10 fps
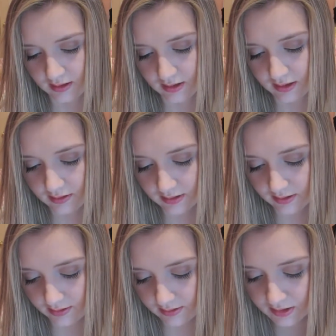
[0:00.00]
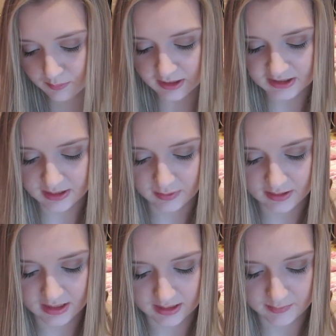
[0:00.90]
And the third brush I'm going
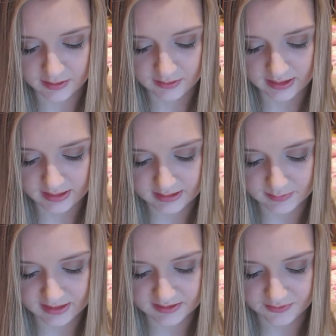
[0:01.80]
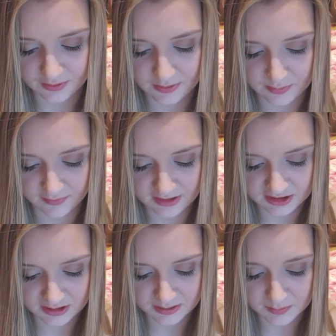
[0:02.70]
to talk about is my Sephora
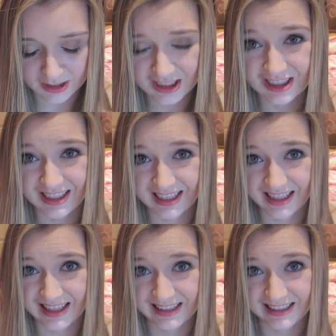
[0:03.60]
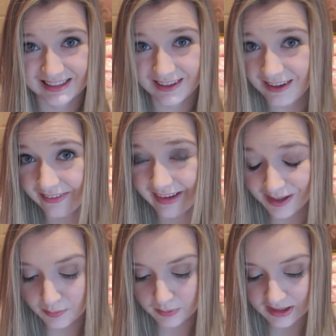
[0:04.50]
Professionals brush, and I think it's called the
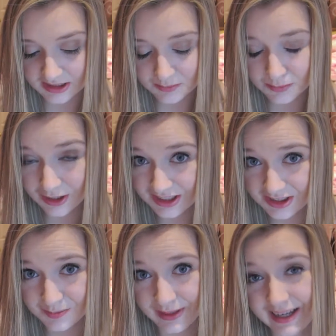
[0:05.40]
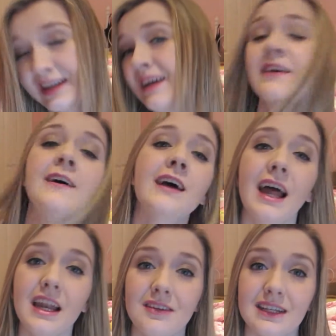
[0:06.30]
Airbrush brush, but
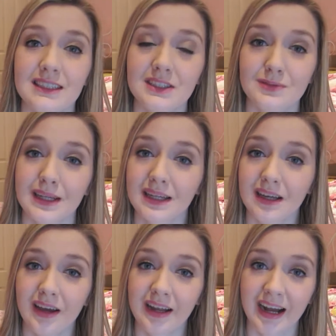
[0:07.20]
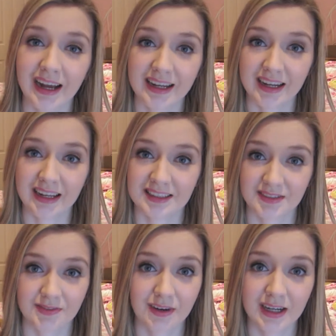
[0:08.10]
anyways, it's really good. I got it at
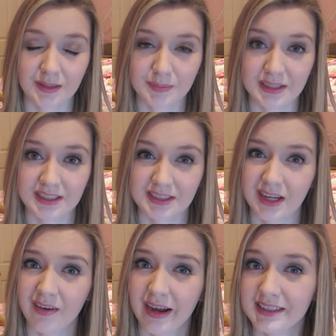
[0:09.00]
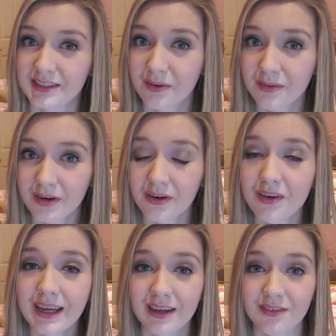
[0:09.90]
Sephora a couple of years ago. I don't
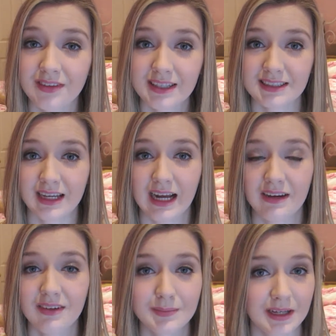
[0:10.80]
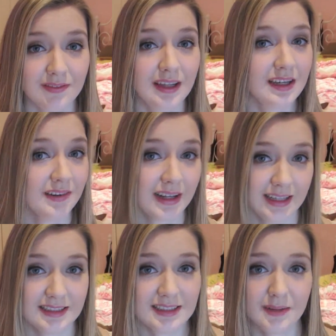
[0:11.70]
know if they still have it, but if they do, I'll
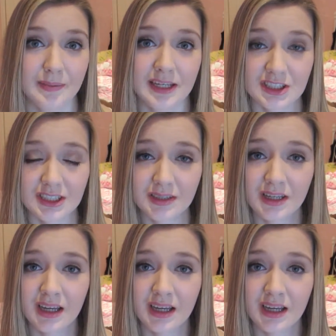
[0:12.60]
insert a picture.